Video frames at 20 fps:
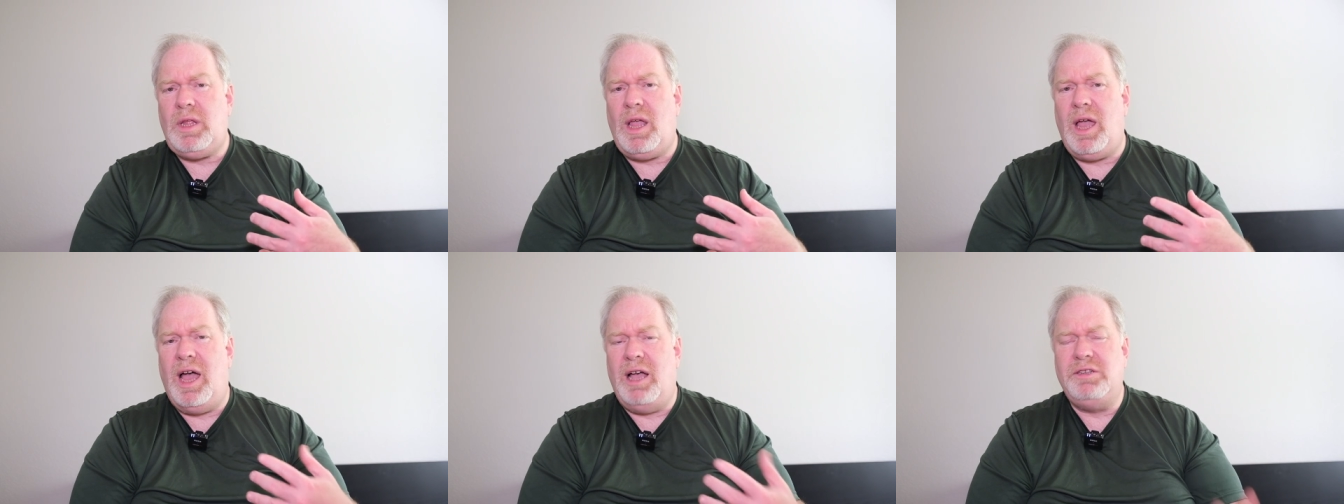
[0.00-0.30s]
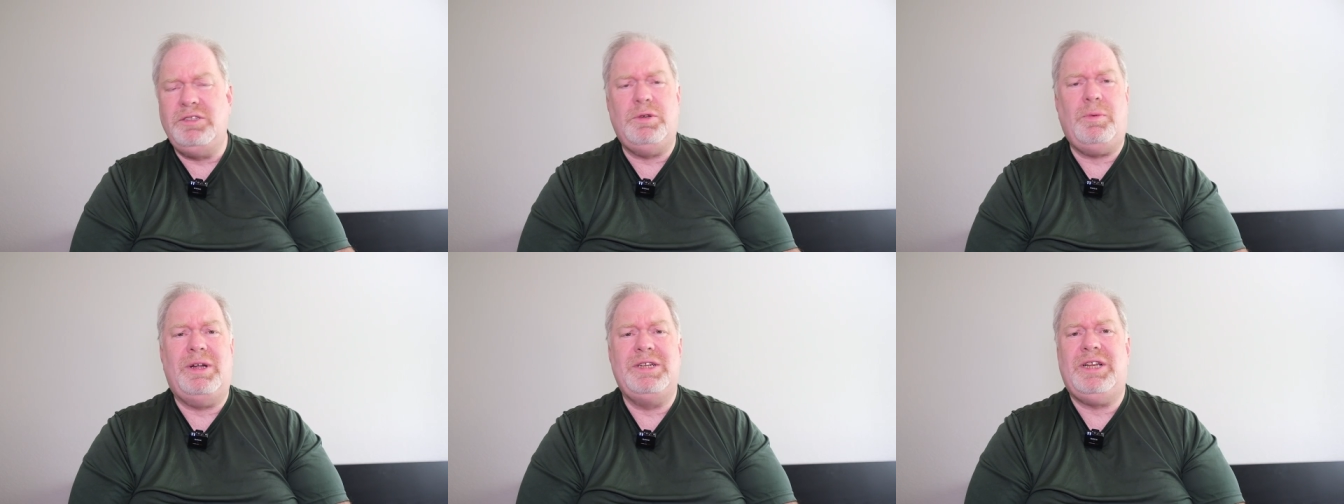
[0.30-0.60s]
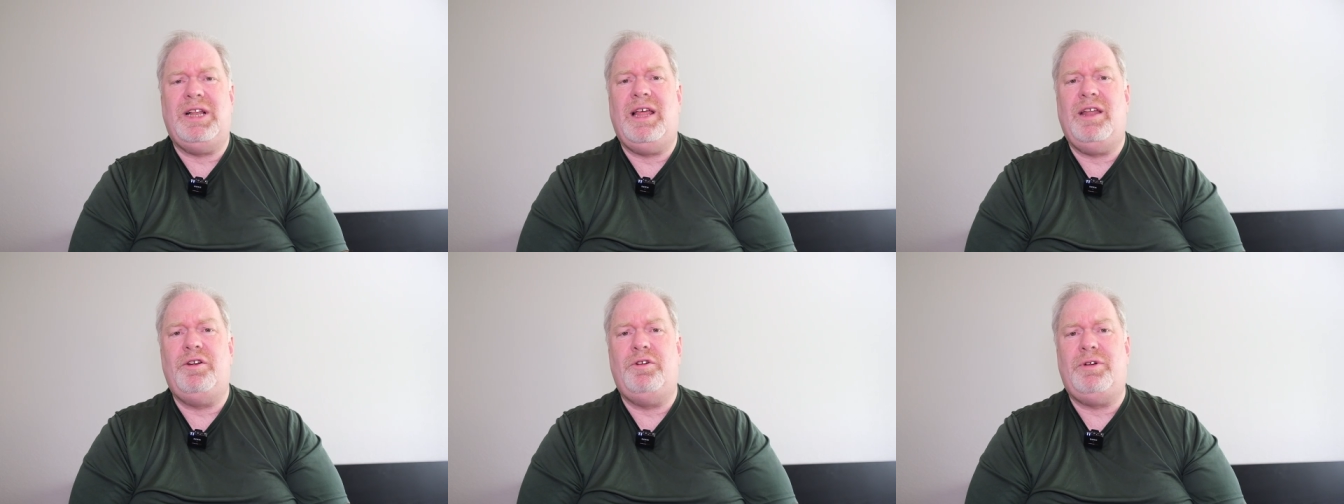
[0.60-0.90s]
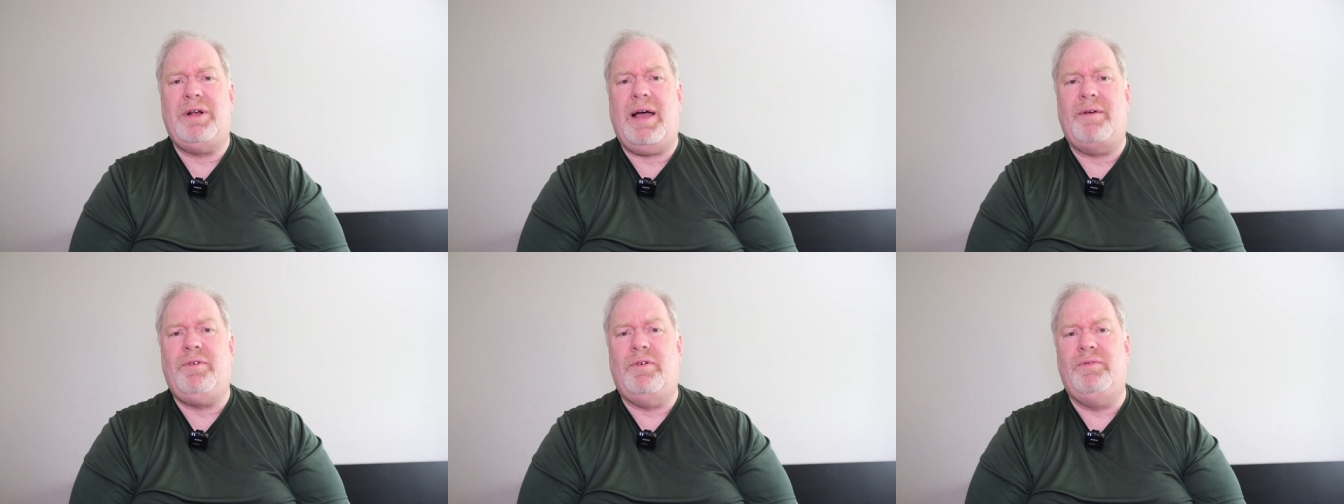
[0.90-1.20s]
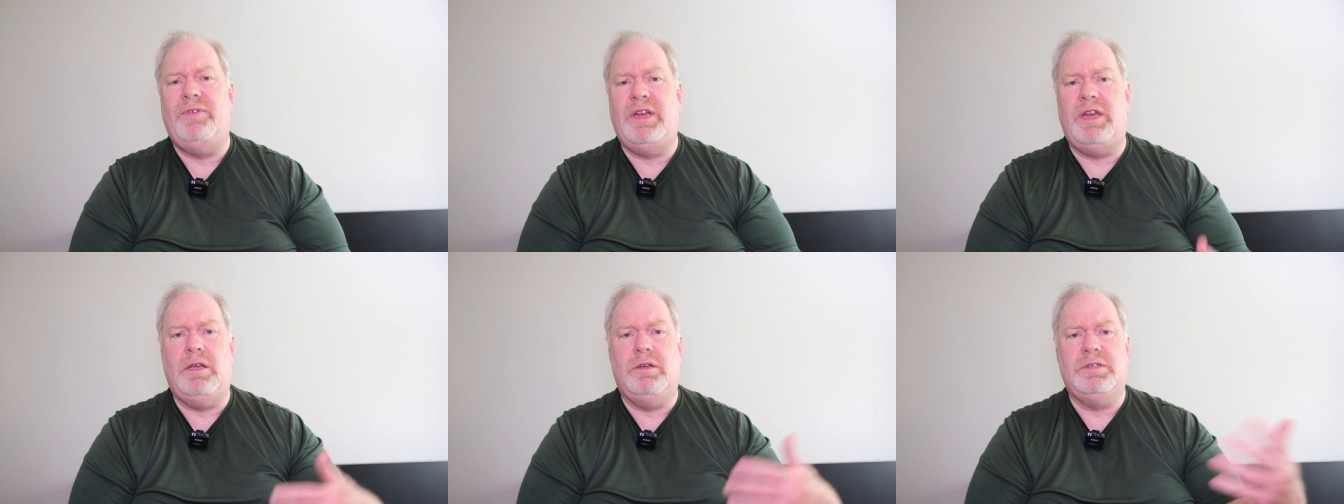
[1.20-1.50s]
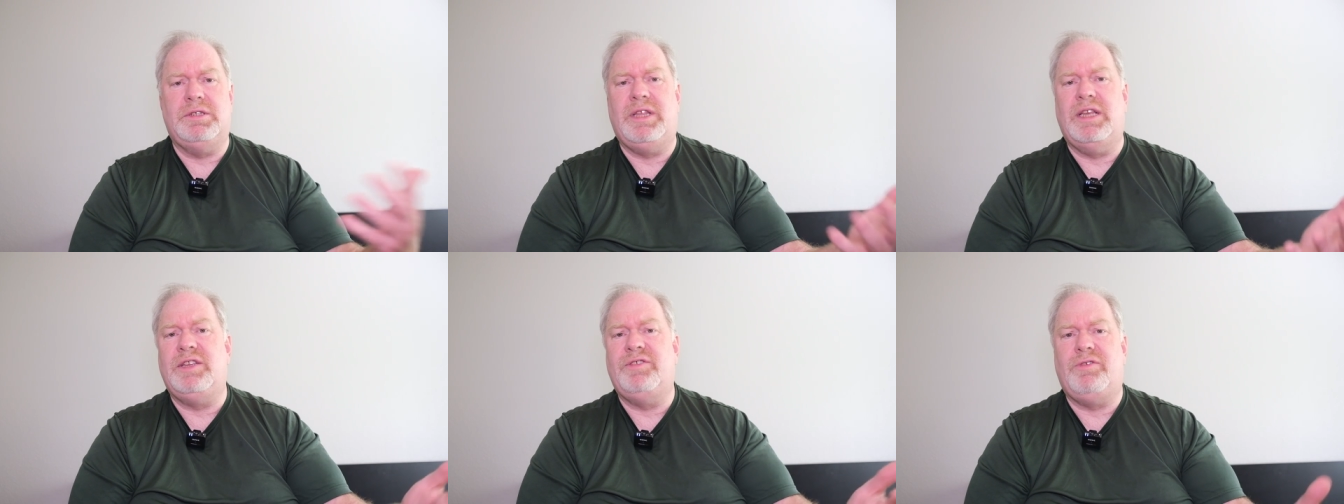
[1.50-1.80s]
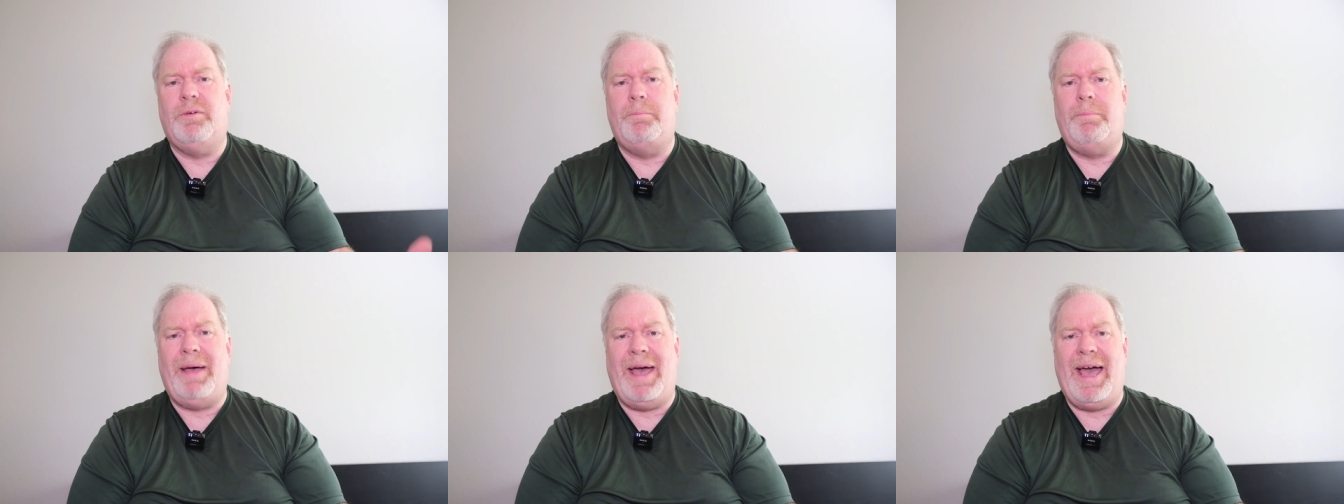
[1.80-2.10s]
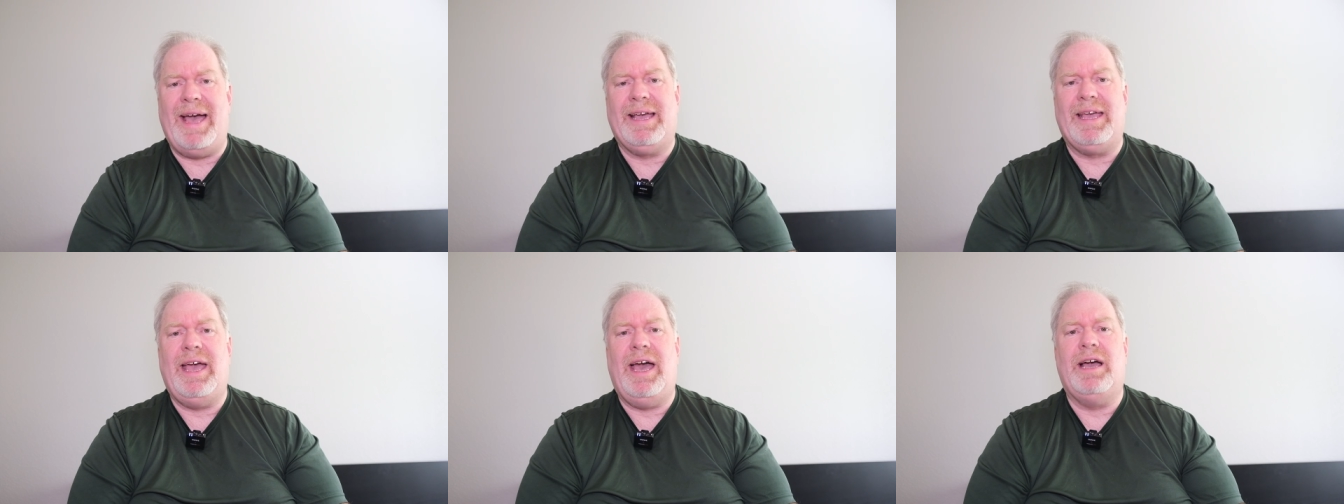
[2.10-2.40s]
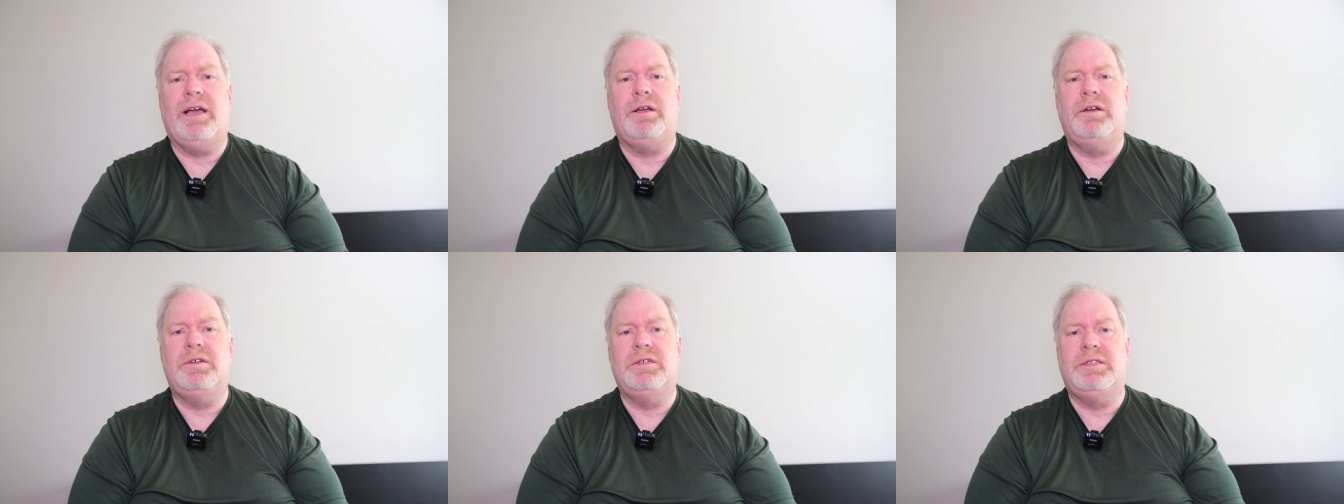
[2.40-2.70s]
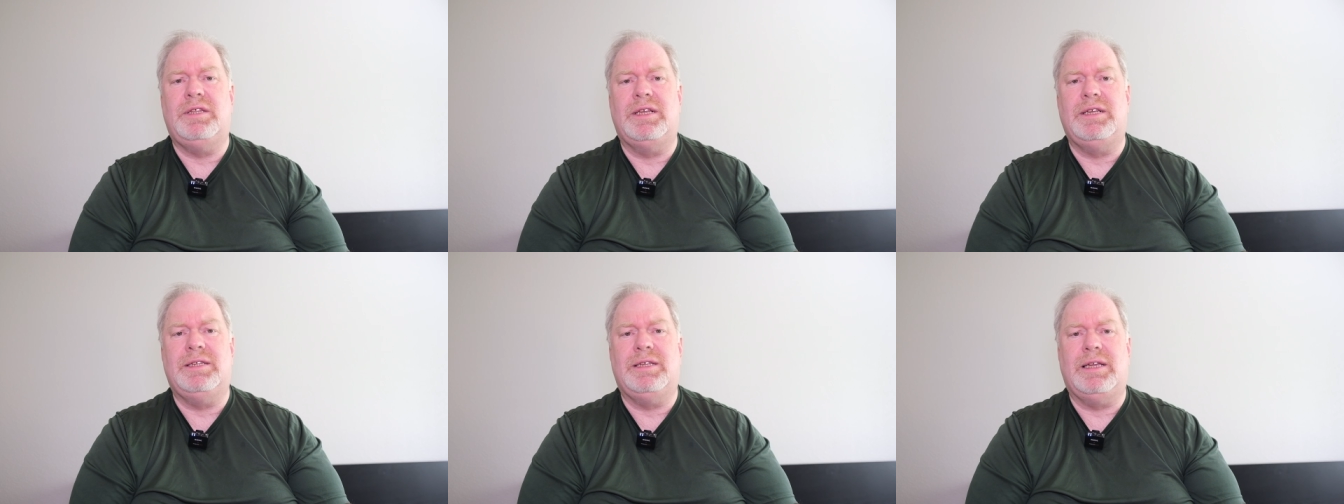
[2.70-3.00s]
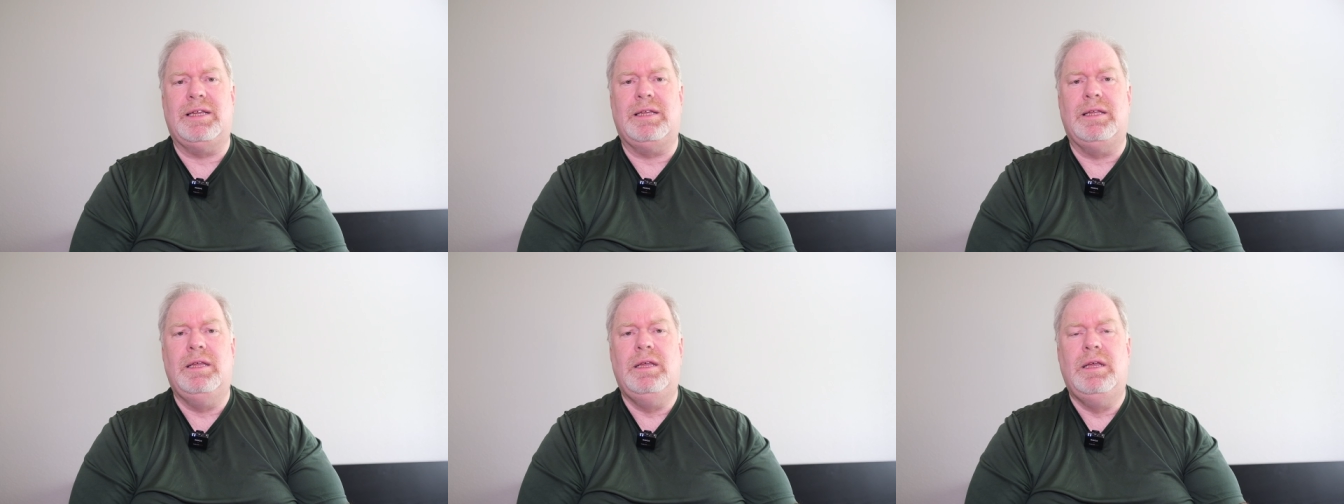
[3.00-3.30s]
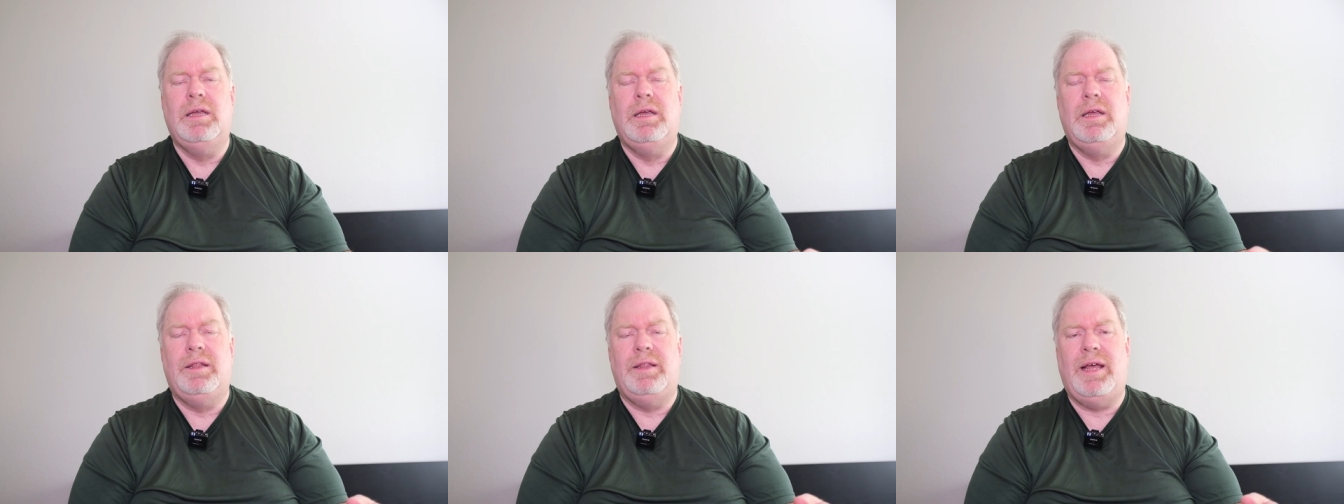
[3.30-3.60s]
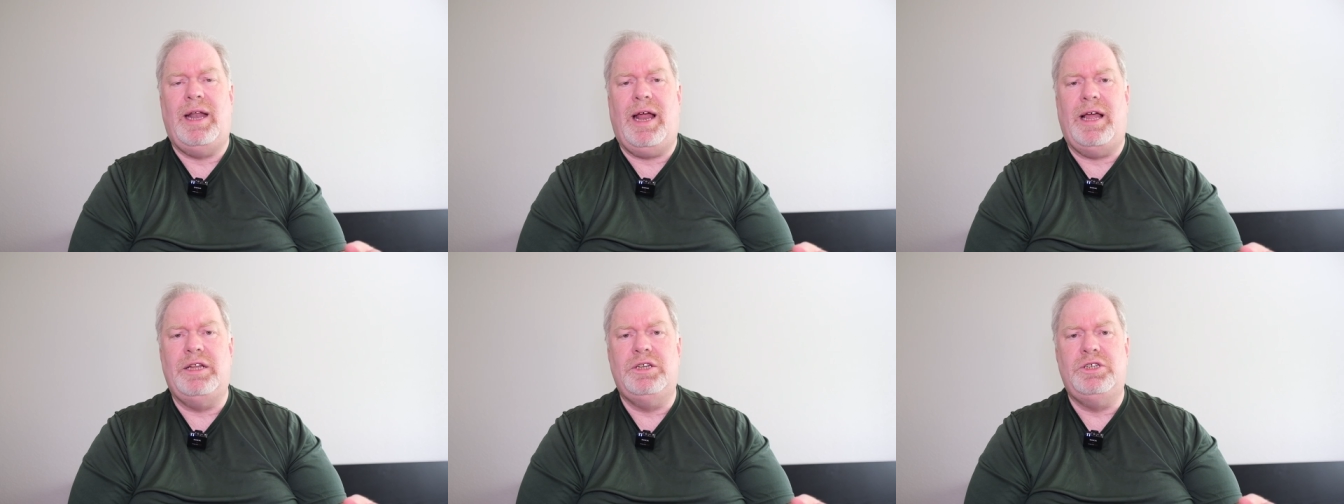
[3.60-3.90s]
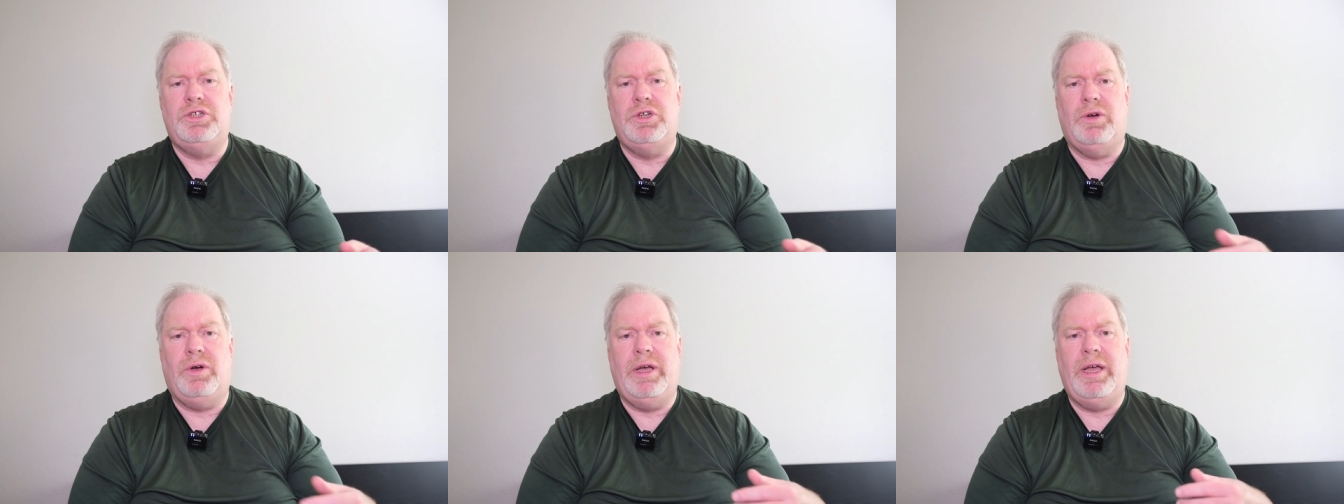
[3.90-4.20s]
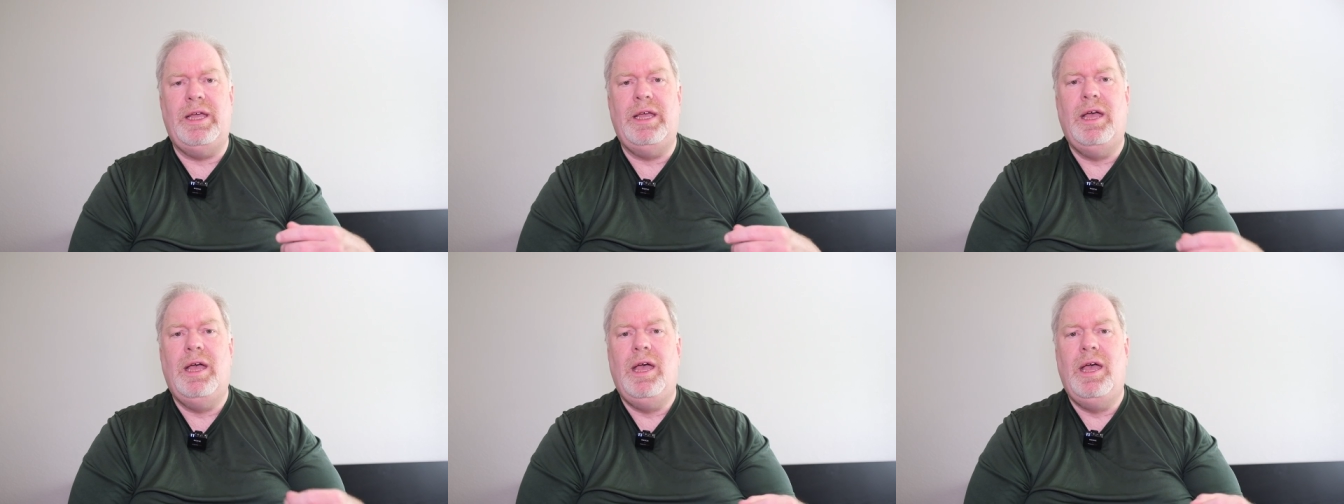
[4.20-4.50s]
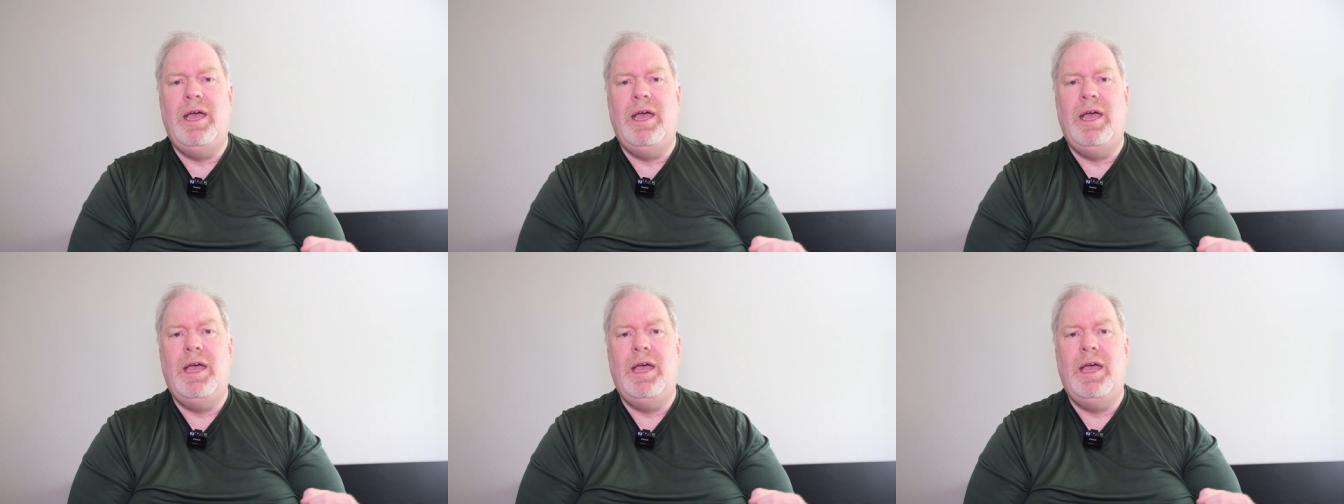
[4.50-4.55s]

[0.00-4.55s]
I also watch a lot of travel videos, things from Pack Hackers, things like that I enjoy.